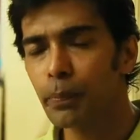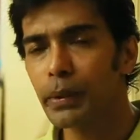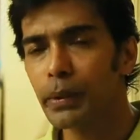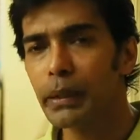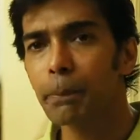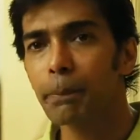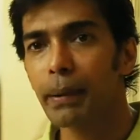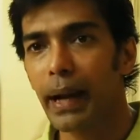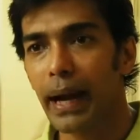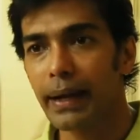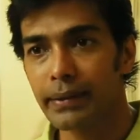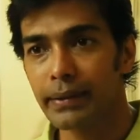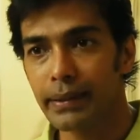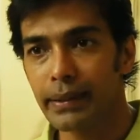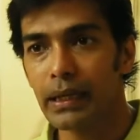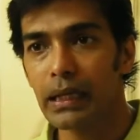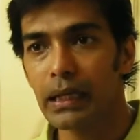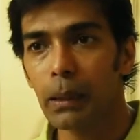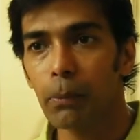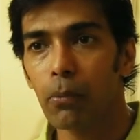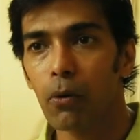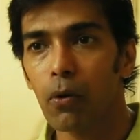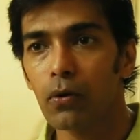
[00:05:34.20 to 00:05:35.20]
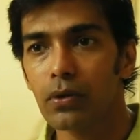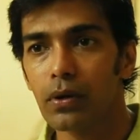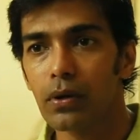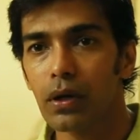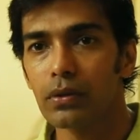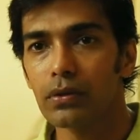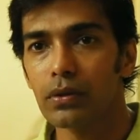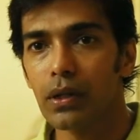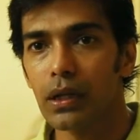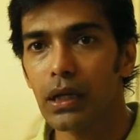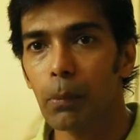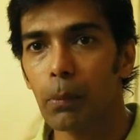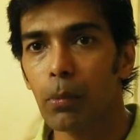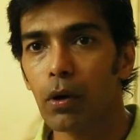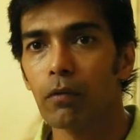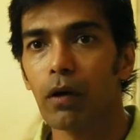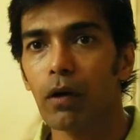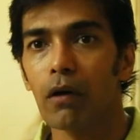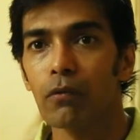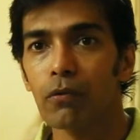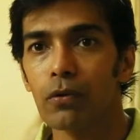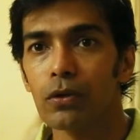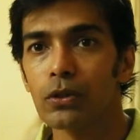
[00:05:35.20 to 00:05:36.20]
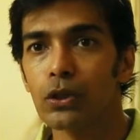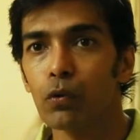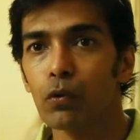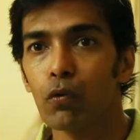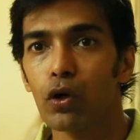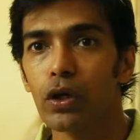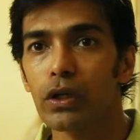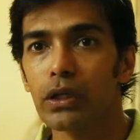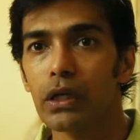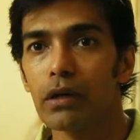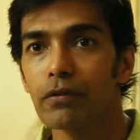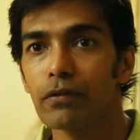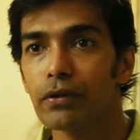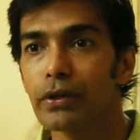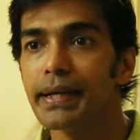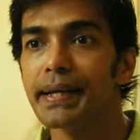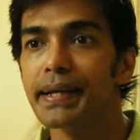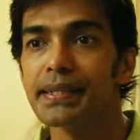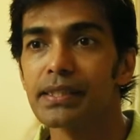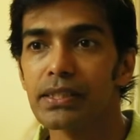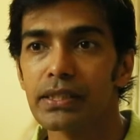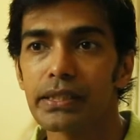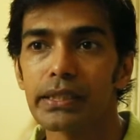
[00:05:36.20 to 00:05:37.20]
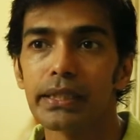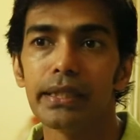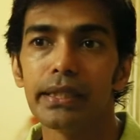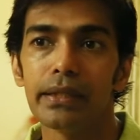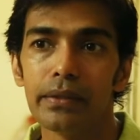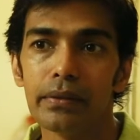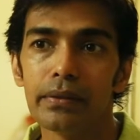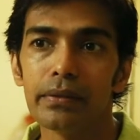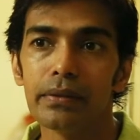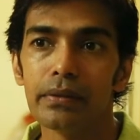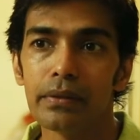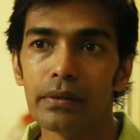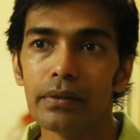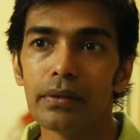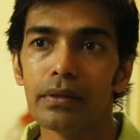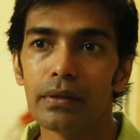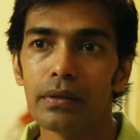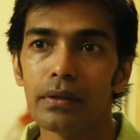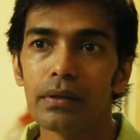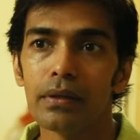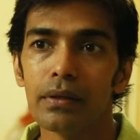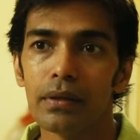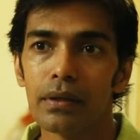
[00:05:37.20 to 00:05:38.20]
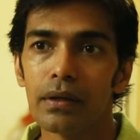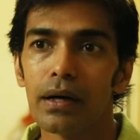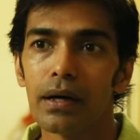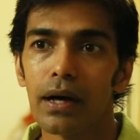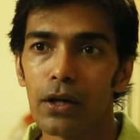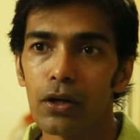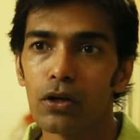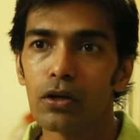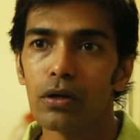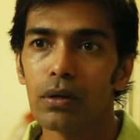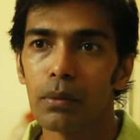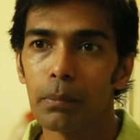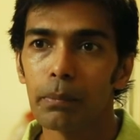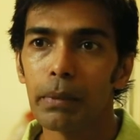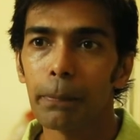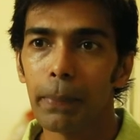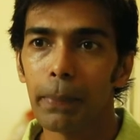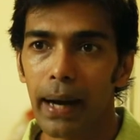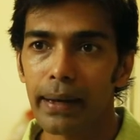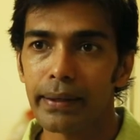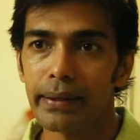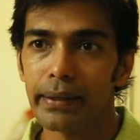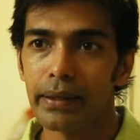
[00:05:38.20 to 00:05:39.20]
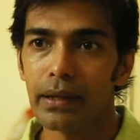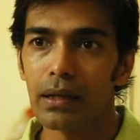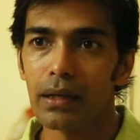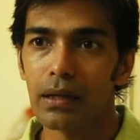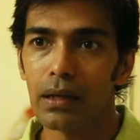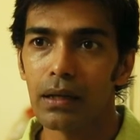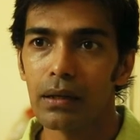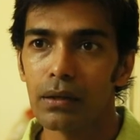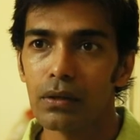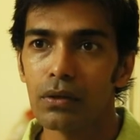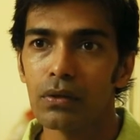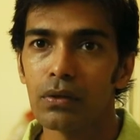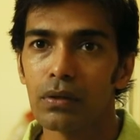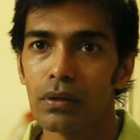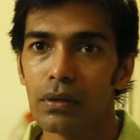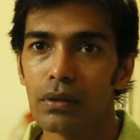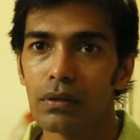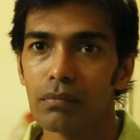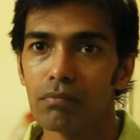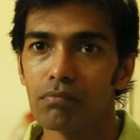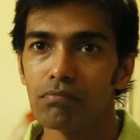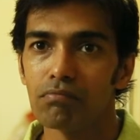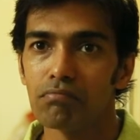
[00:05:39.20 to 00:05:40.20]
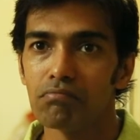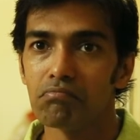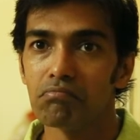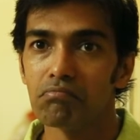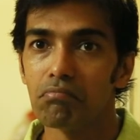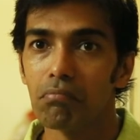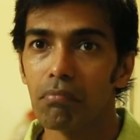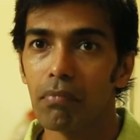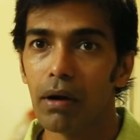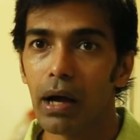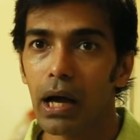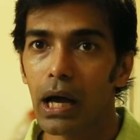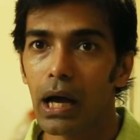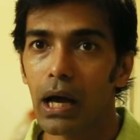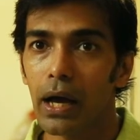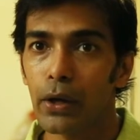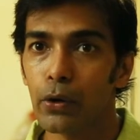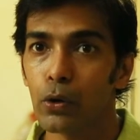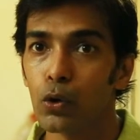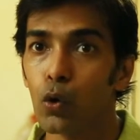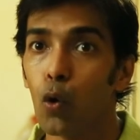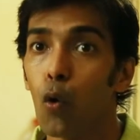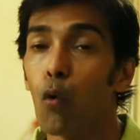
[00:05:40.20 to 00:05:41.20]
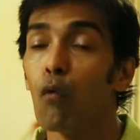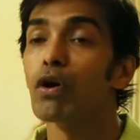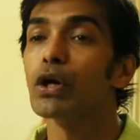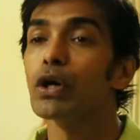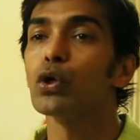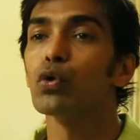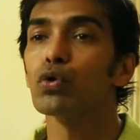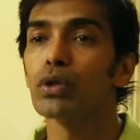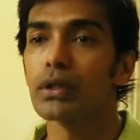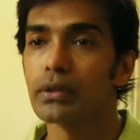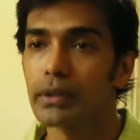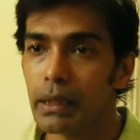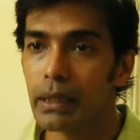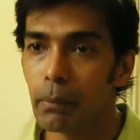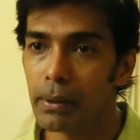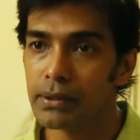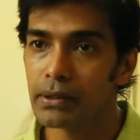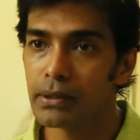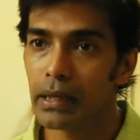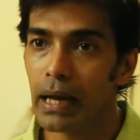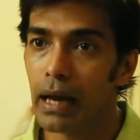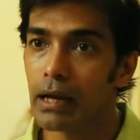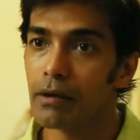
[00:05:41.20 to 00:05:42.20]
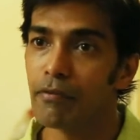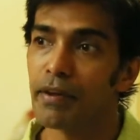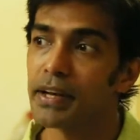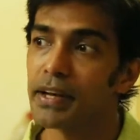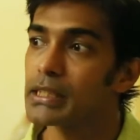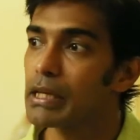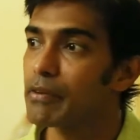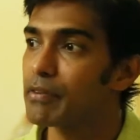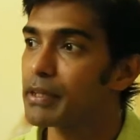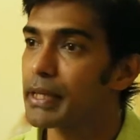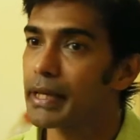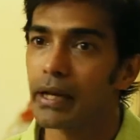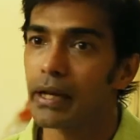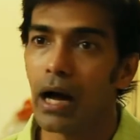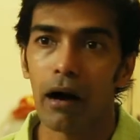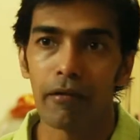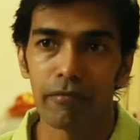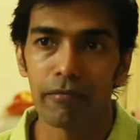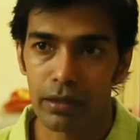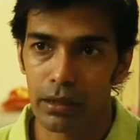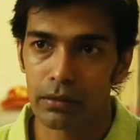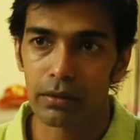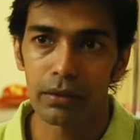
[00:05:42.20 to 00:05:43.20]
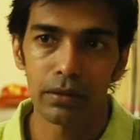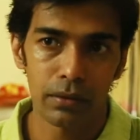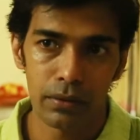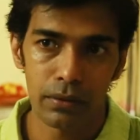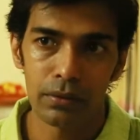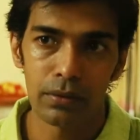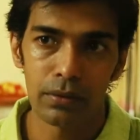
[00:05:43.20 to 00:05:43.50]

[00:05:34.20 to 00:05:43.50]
be practical about the number of hours you want to give to each scene. Be practical. I don't overdo the thing by saying I'll finish everything in half an hour.